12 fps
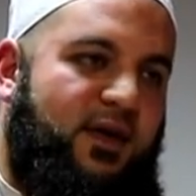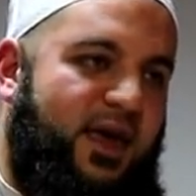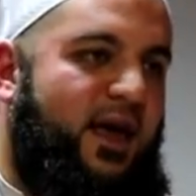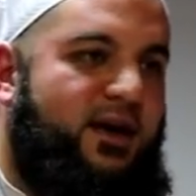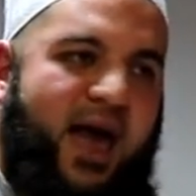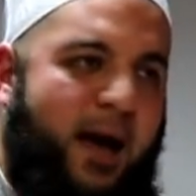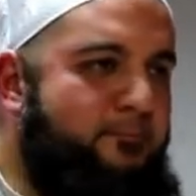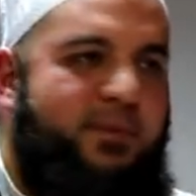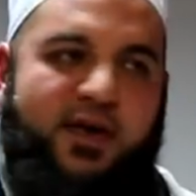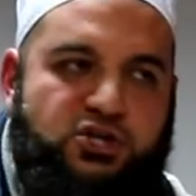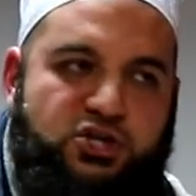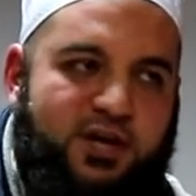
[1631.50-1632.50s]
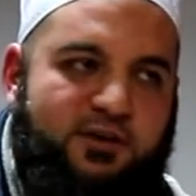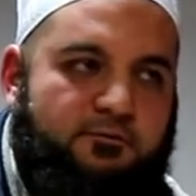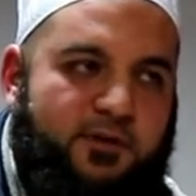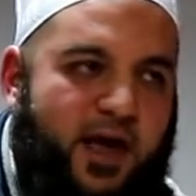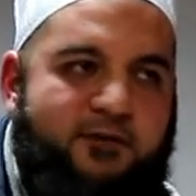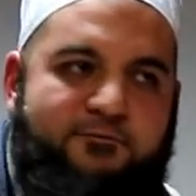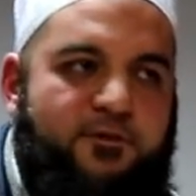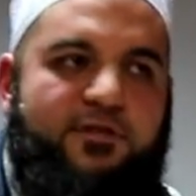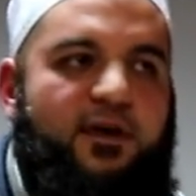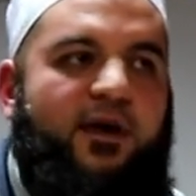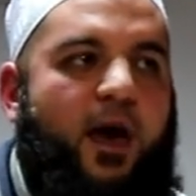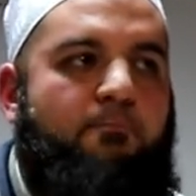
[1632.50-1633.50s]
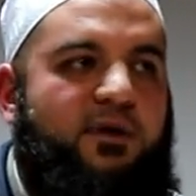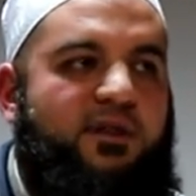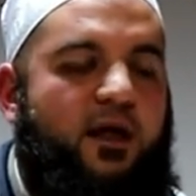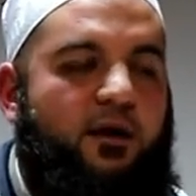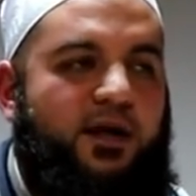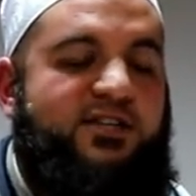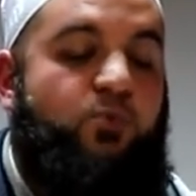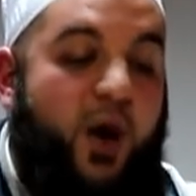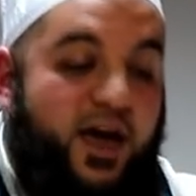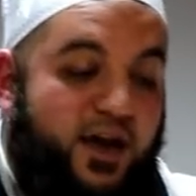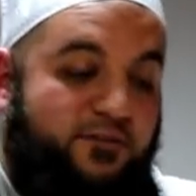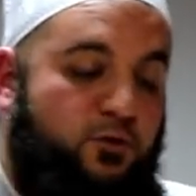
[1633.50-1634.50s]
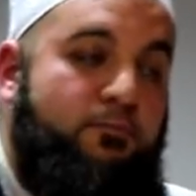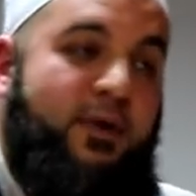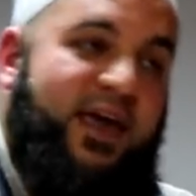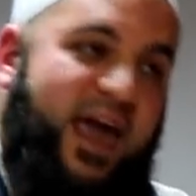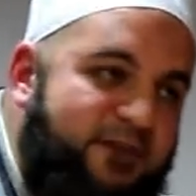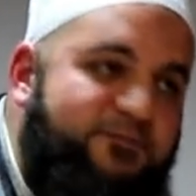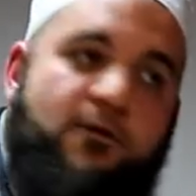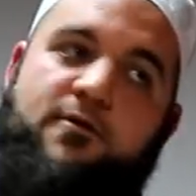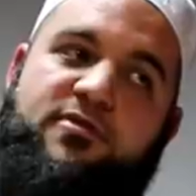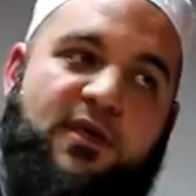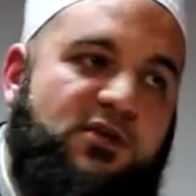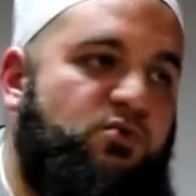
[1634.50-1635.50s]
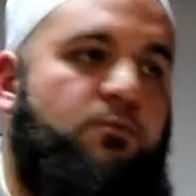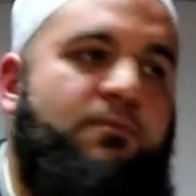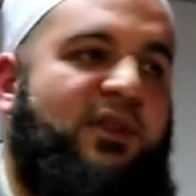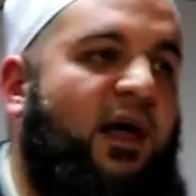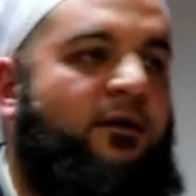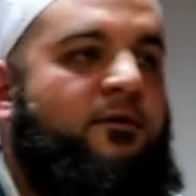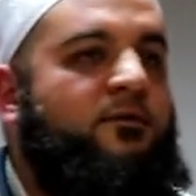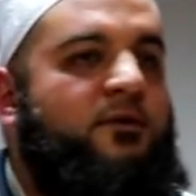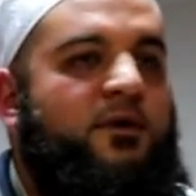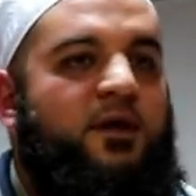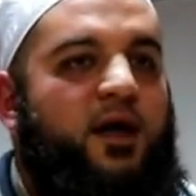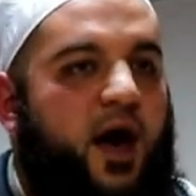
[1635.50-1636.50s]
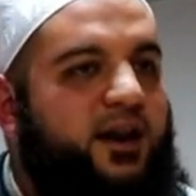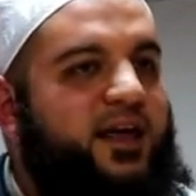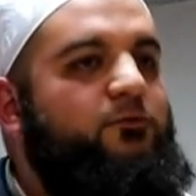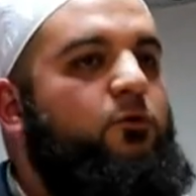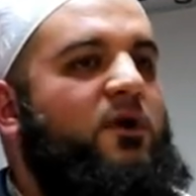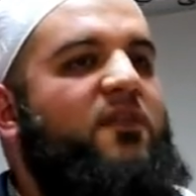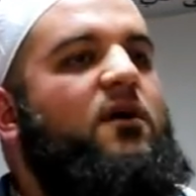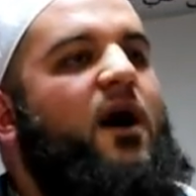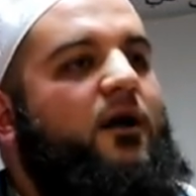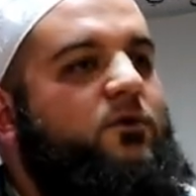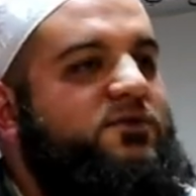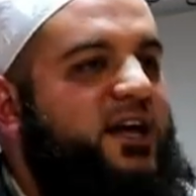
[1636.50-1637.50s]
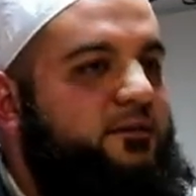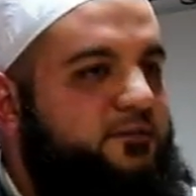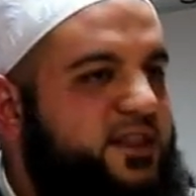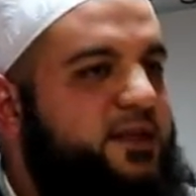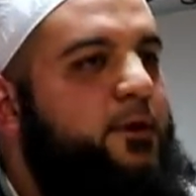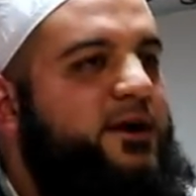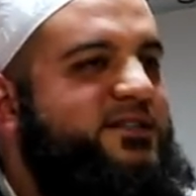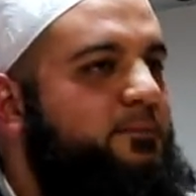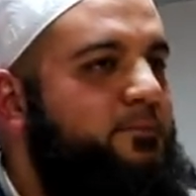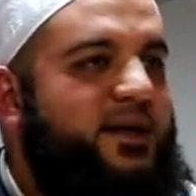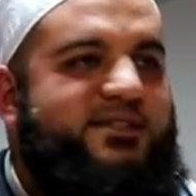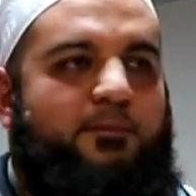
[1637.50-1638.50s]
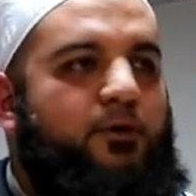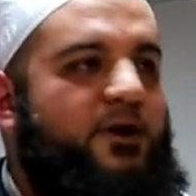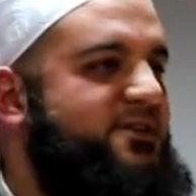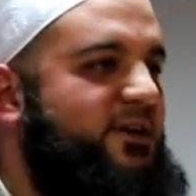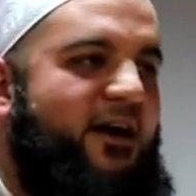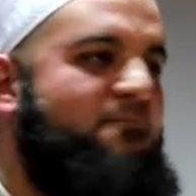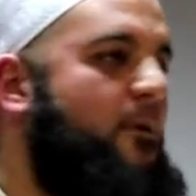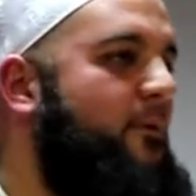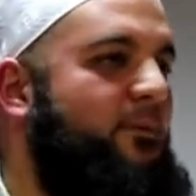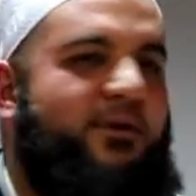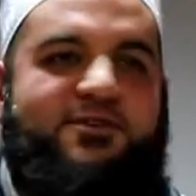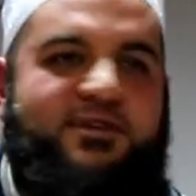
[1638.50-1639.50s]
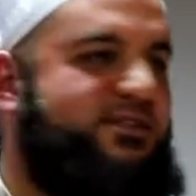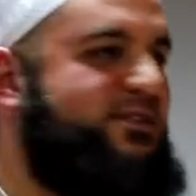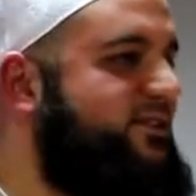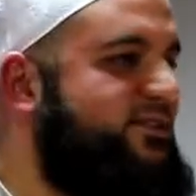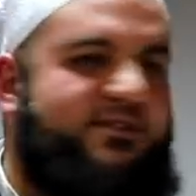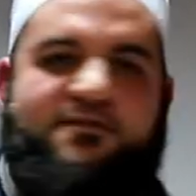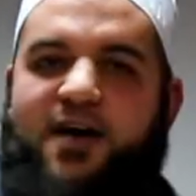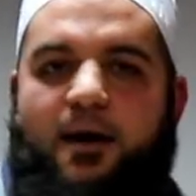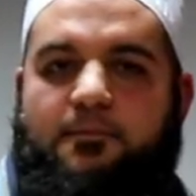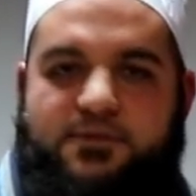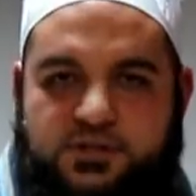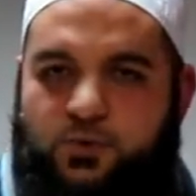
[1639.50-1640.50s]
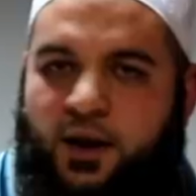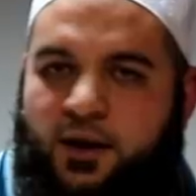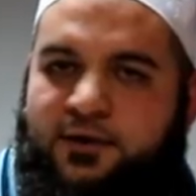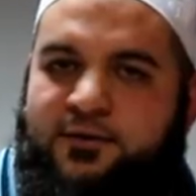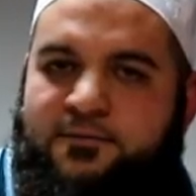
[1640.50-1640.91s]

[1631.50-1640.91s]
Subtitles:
It can be achieved, everything can be done. It's where if you make effort, things will be done. I'll give you another card because I have another place in place in press, and I've probably mentioned this dozens of times as well.